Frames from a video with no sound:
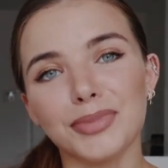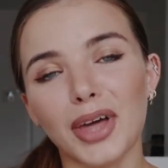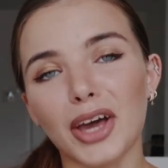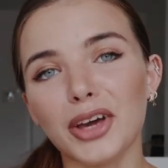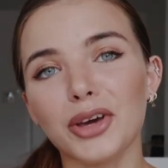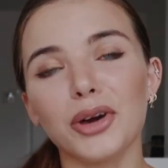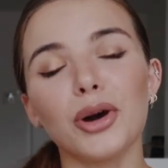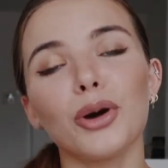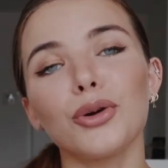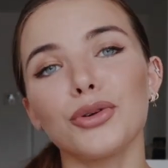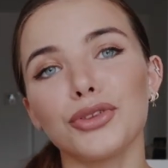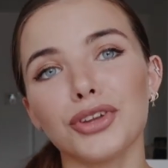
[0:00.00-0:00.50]
I
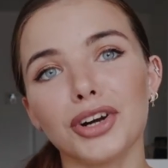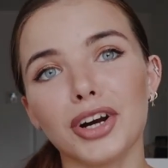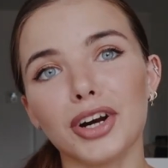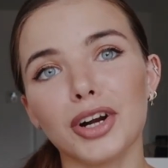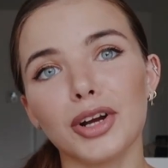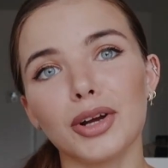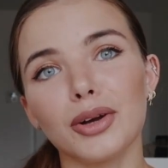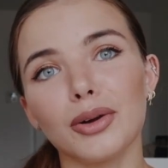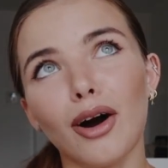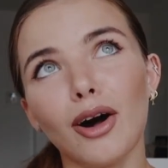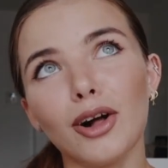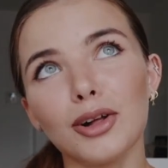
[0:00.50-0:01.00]
go
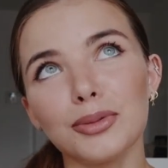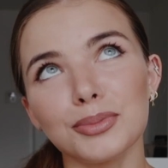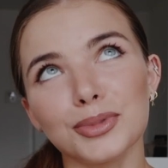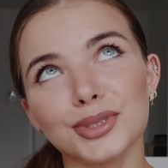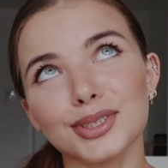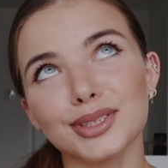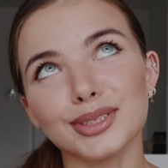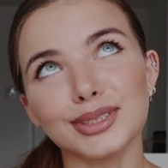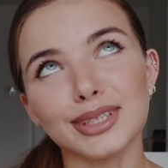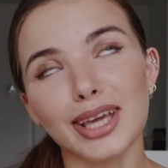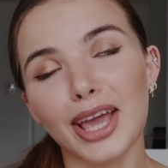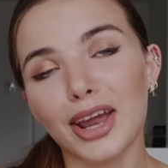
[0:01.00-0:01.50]
there
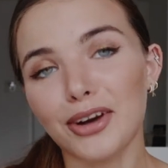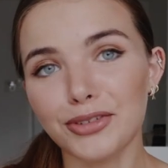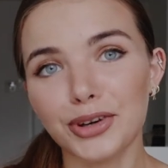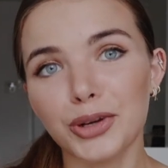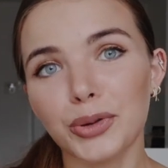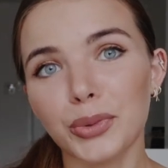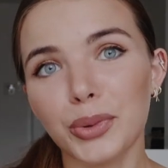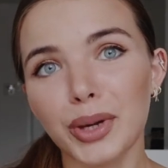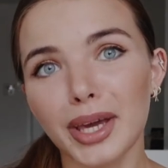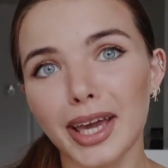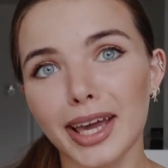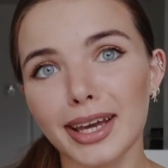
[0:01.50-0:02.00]
almost
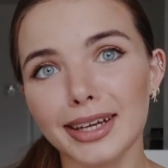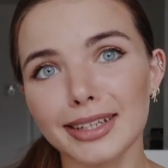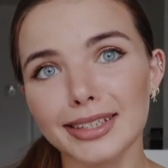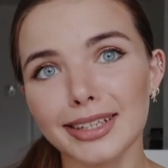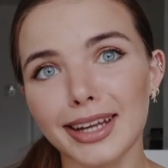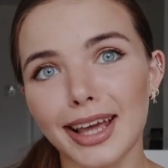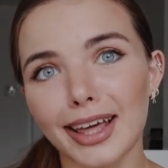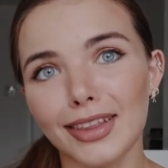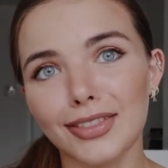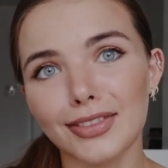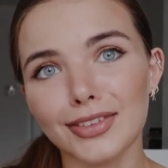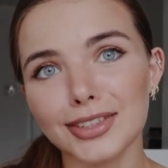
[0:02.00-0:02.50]
every weekend,
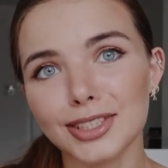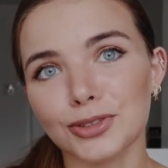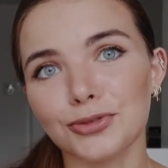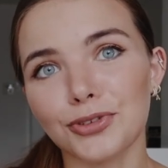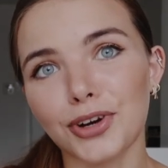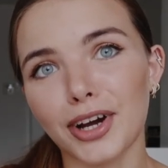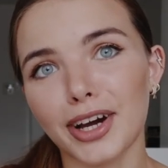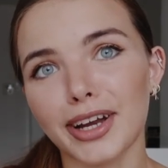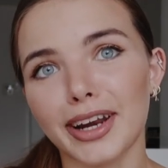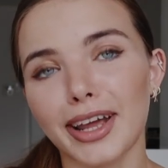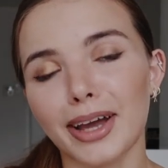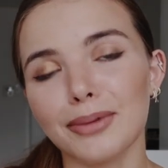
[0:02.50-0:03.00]
and this
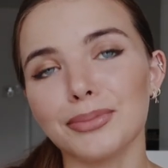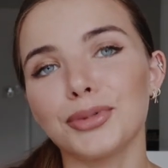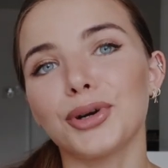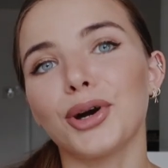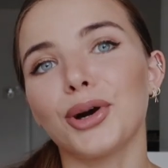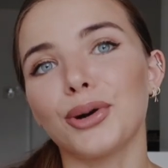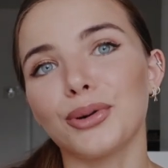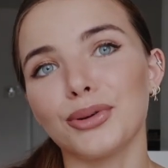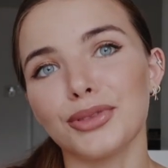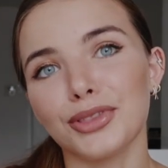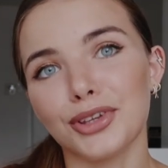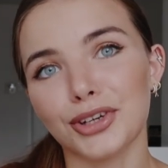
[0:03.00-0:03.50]
Friday I'm
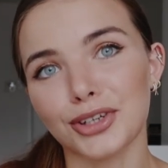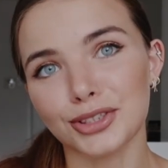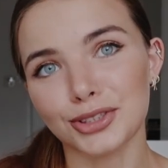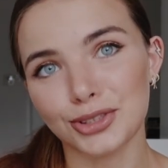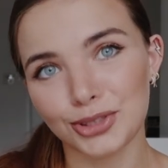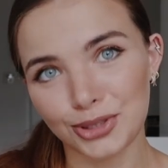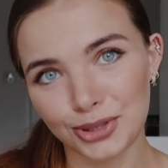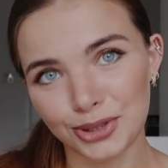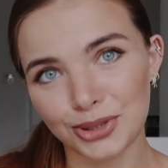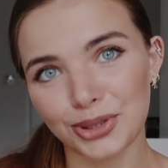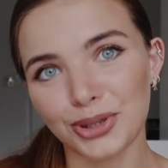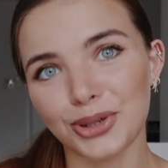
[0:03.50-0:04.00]
going there
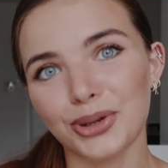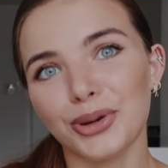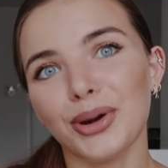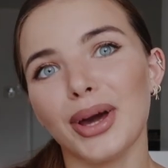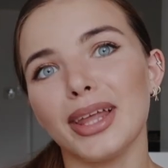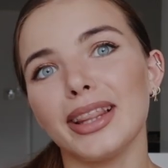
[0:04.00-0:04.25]
too.